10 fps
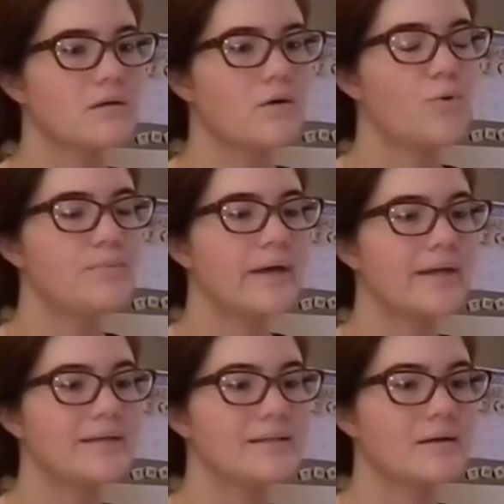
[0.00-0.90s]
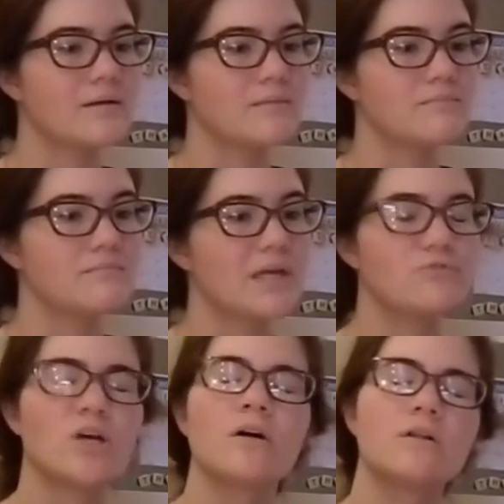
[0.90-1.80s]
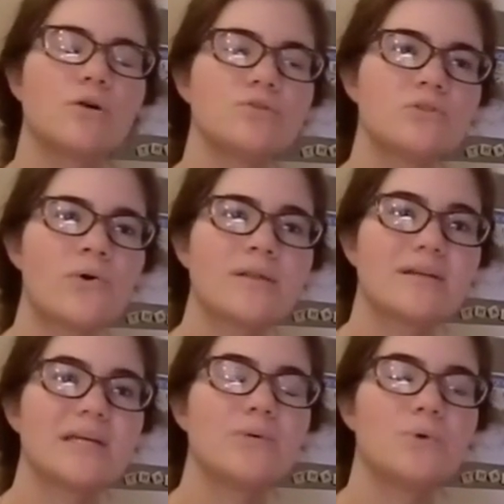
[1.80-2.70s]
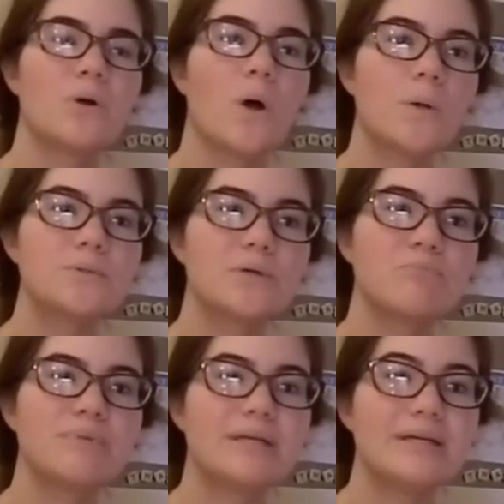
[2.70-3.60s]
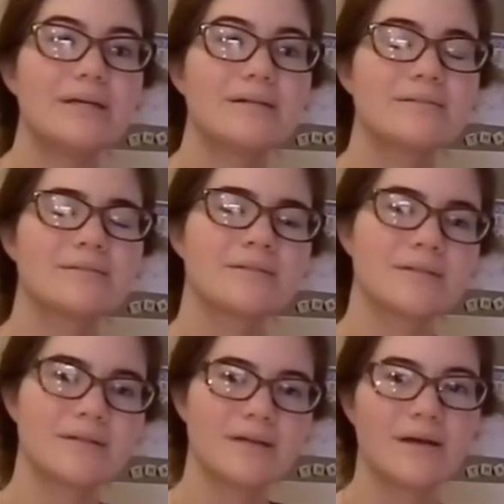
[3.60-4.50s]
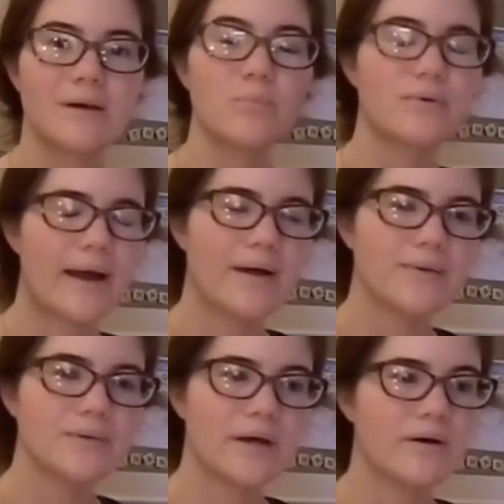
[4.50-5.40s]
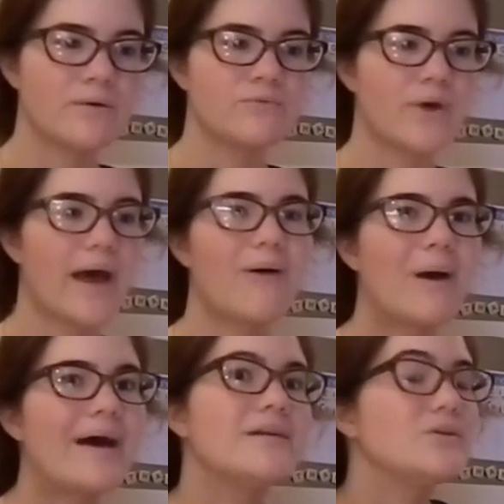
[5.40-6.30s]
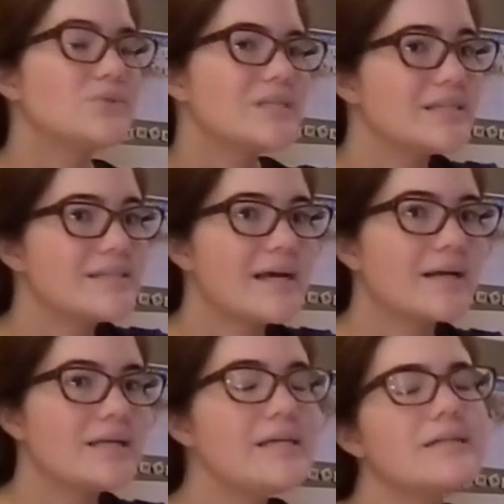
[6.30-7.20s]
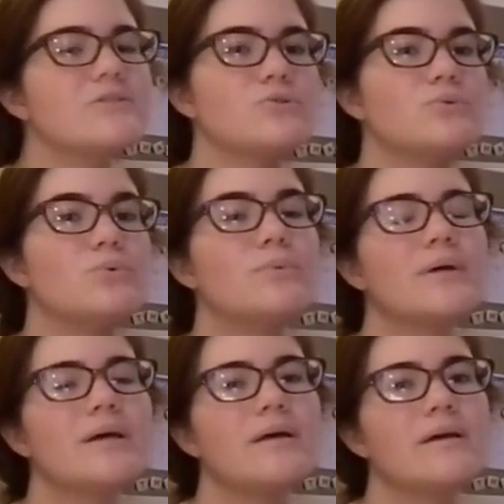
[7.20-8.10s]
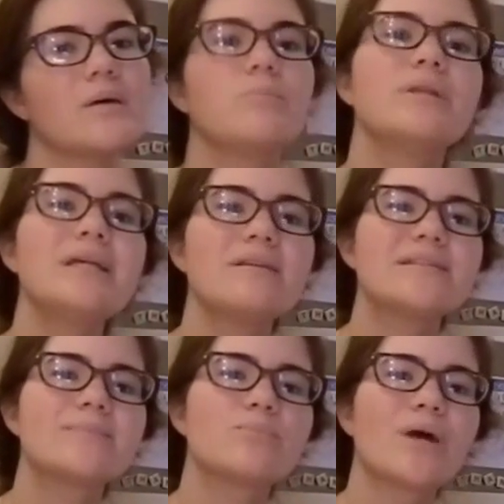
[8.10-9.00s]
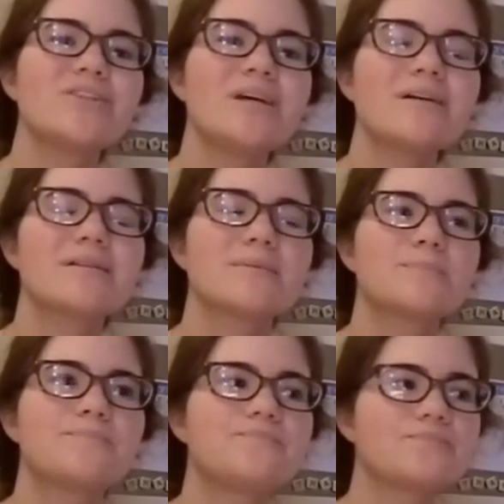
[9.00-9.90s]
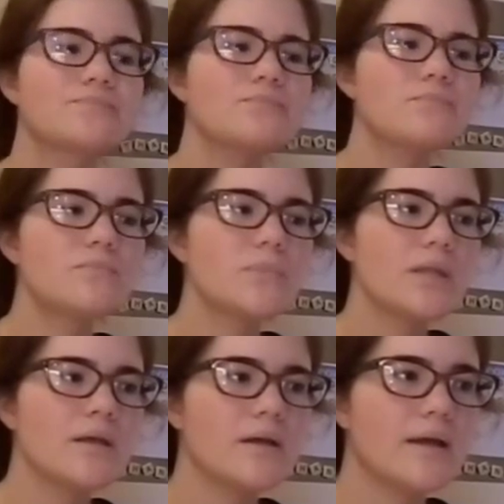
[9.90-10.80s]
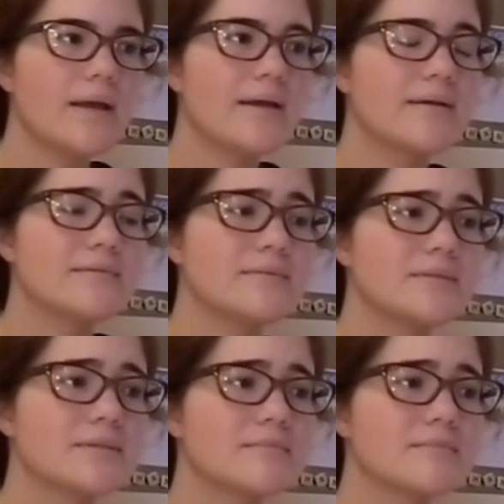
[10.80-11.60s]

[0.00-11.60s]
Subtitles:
hope that if Chuck Close saw it, that he would also be proud of how I used his technique to complete this project. And